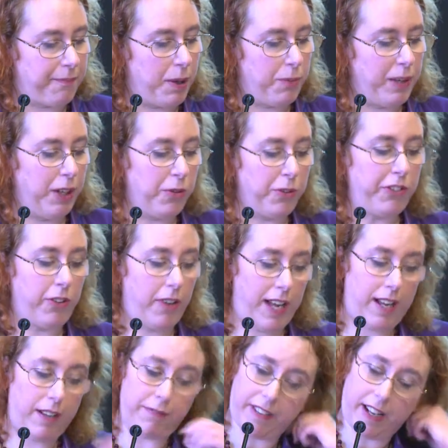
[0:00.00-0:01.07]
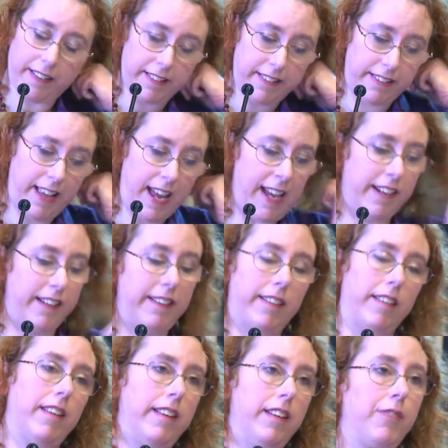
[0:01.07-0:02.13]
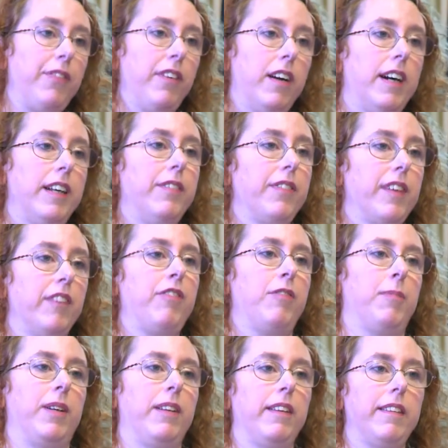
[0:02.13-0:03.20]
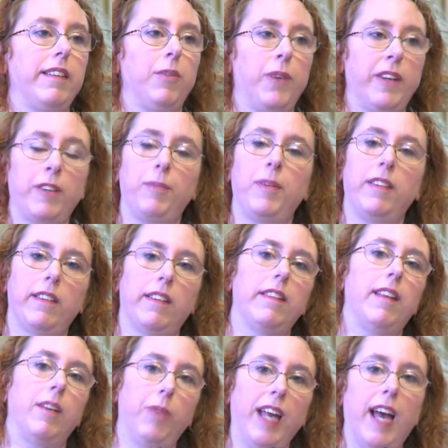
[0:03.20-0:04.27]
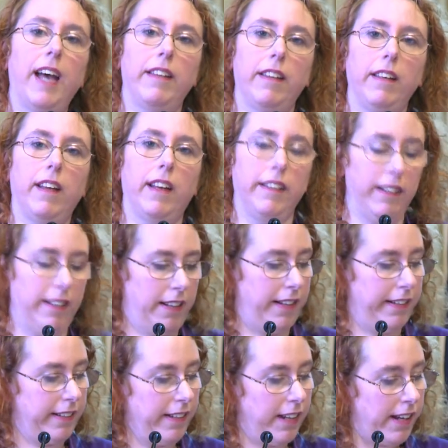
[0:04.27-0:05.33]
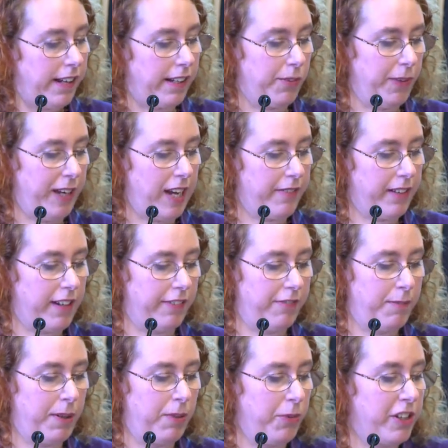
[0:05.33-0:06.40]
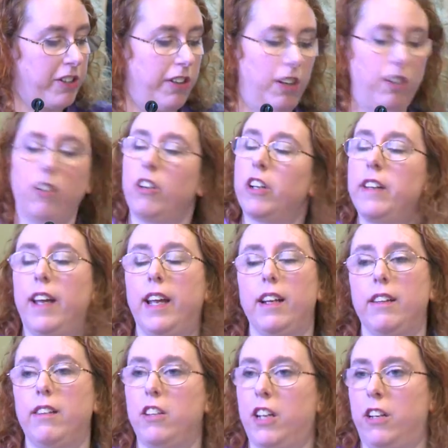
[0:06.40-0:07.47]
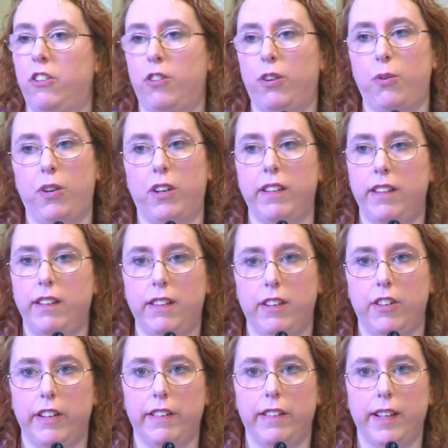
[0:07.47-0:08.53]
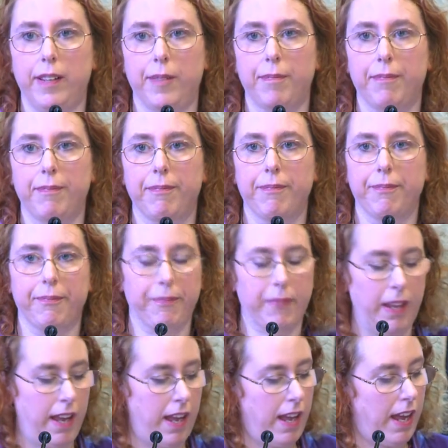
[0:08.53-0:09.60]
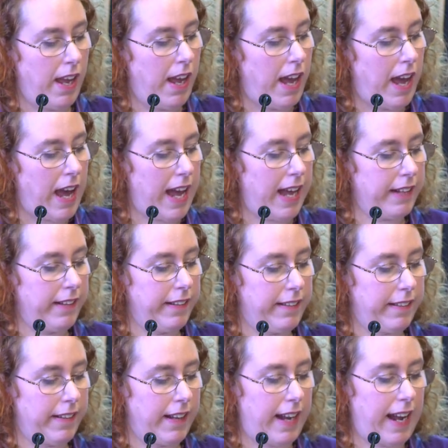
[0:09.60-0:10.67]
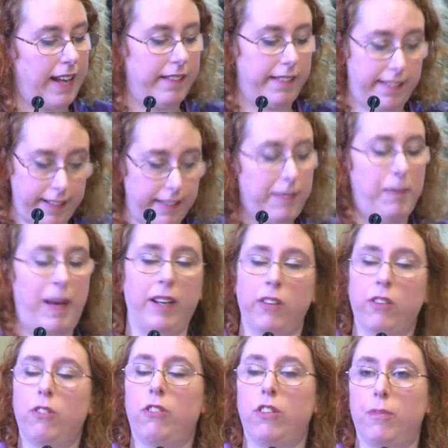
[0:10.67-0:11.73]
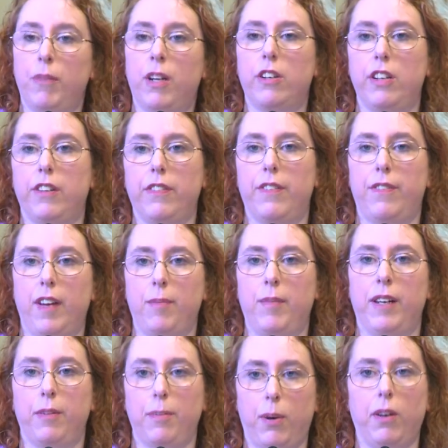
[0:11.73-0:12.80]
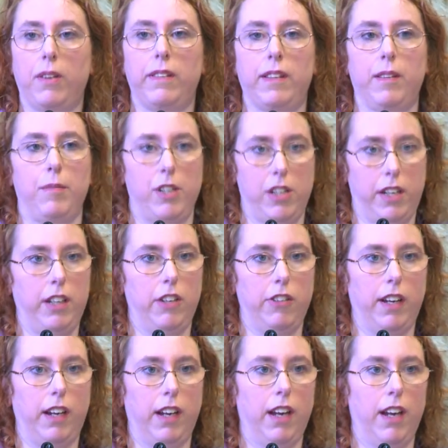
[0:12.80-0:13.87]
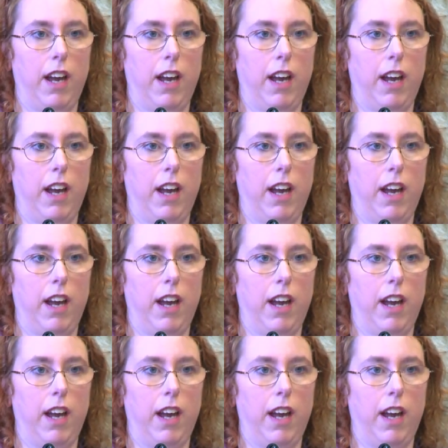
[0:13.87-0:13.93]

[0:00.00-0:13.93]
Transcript: But we also have, as I said, a different kind of government in Westminster than we had in 1999. We have a government which no longer takes gender equality seriously and has dismantled much of the feminist policy machinery.